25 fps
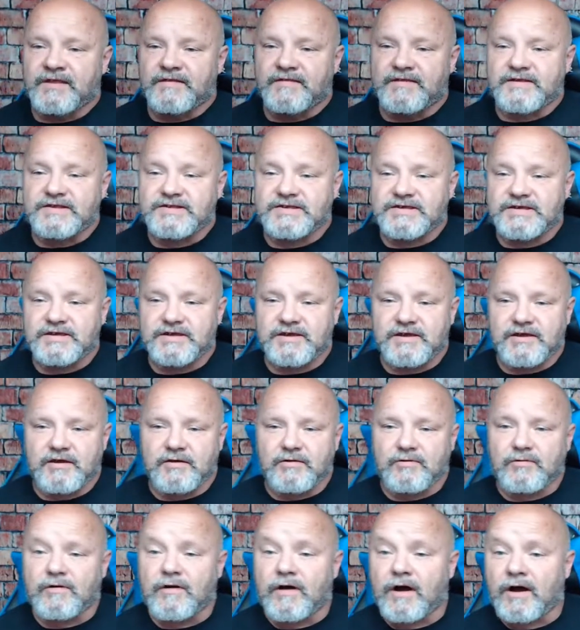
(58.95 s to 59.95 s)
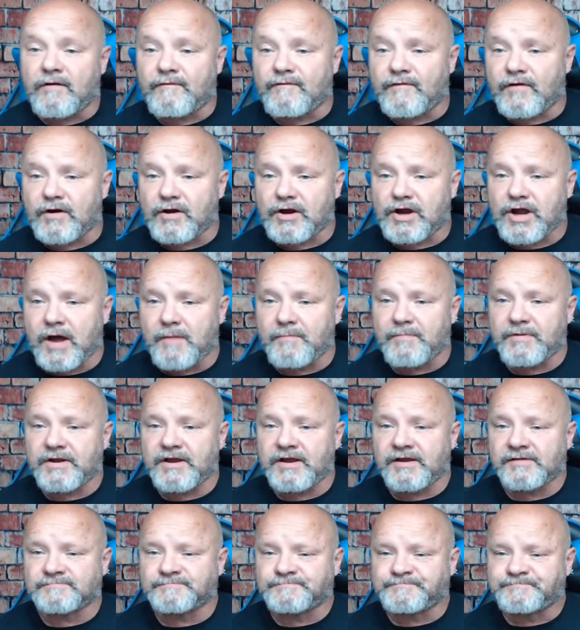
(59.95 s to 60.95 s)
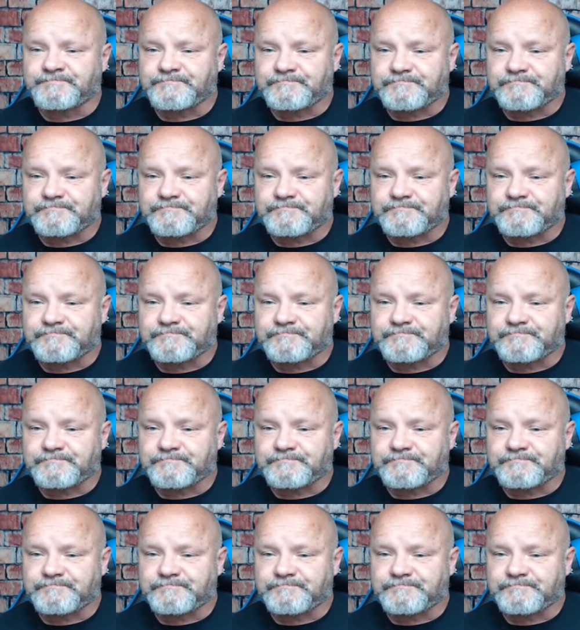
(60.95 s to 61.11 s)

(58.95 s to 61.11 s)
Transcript: the CEO of our company,